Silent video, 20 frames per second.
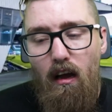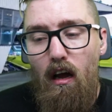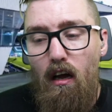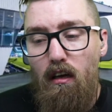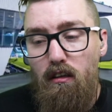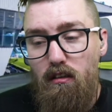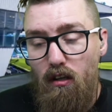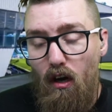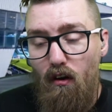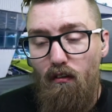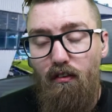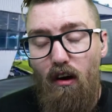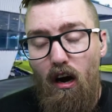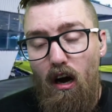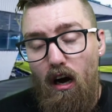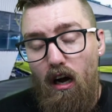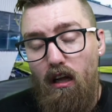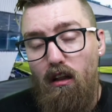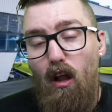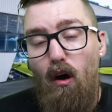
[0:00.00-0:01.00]
so
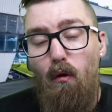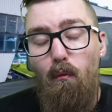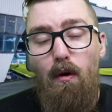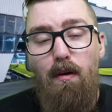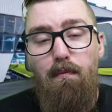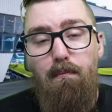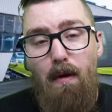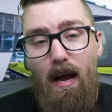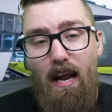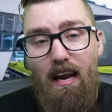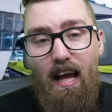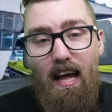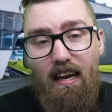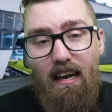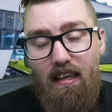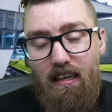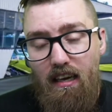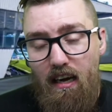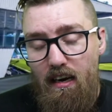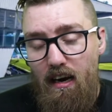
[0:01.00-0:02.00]
far, along with Ben
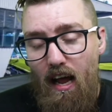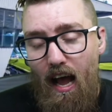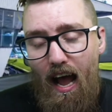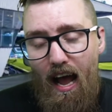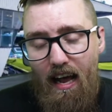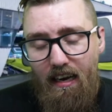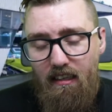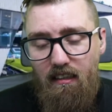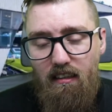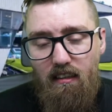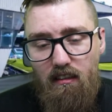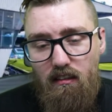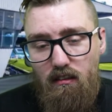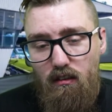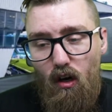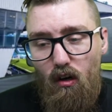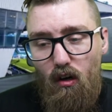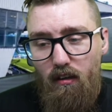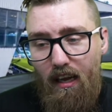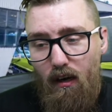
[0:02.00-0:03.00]
Hennigan and
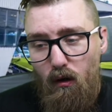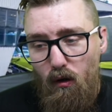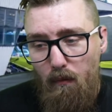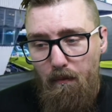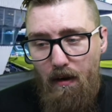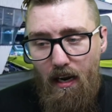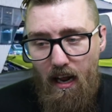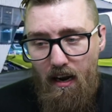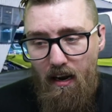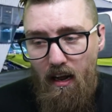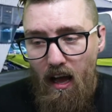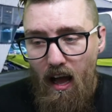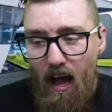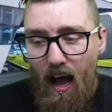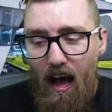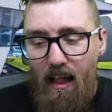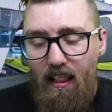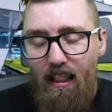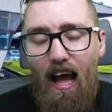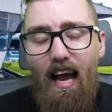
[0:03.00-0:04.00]
Dockdale coming in.
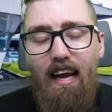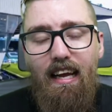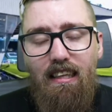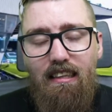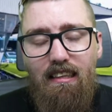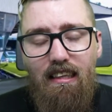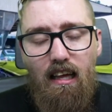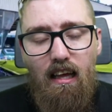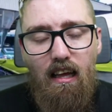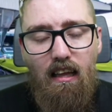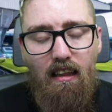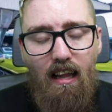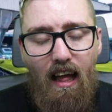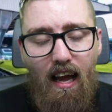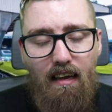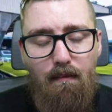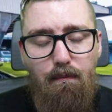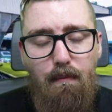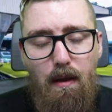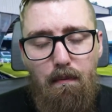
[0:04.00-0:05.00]
Like
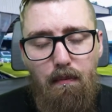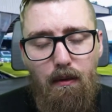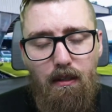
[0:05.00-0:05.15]
people